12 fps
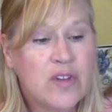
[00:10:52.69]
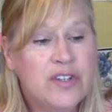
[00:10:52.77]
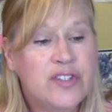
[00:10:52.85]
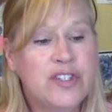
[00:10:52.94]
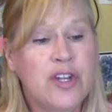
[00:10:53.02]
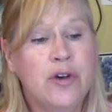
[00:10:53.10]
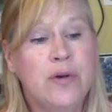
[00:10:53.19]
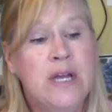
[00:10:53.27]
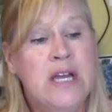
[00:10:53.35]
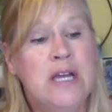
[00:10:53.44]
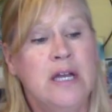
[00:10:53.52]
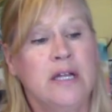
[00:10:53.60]
So
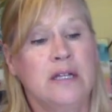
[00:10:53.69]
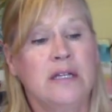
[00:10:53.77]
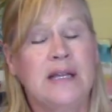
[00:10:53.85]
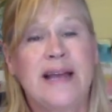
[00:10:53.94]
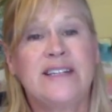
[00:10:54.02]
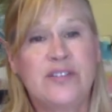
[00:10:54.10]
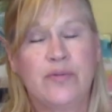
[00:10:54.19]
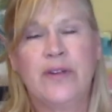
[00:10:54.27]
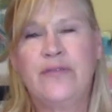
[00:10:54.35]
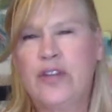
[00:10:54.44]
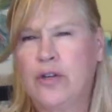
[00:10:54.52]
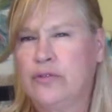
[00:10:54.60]
let's
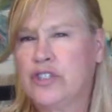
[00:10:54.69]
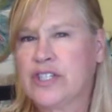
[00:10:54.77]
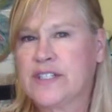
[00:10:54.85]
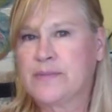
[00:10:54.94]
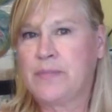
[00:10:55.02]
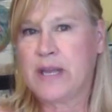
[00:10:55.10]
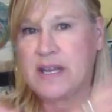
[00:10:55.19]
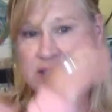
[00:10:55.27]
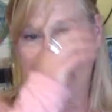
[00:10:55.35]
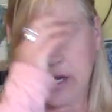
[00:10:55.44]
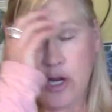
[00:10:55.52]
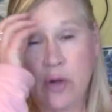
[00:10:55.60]
review, just because
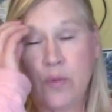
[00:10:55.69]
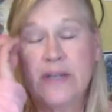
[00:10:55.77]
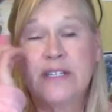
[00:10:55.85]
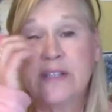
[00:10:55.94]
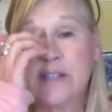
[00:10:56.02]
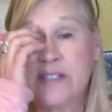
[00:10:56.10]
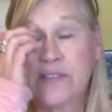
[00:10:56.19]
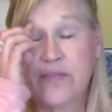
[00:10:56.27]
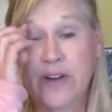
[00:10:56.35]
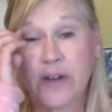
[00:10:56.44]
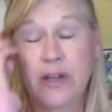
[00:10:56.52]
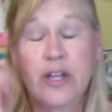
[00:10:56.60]
I know we did this
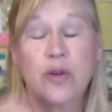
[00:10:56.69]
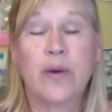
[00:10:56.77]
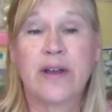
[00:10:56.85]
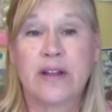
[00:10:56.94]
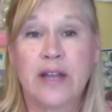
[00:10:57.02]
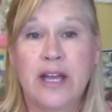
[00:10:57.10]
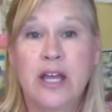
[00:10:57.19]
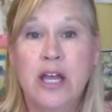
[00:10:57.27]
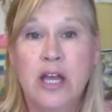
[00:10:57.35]
fairly quickly.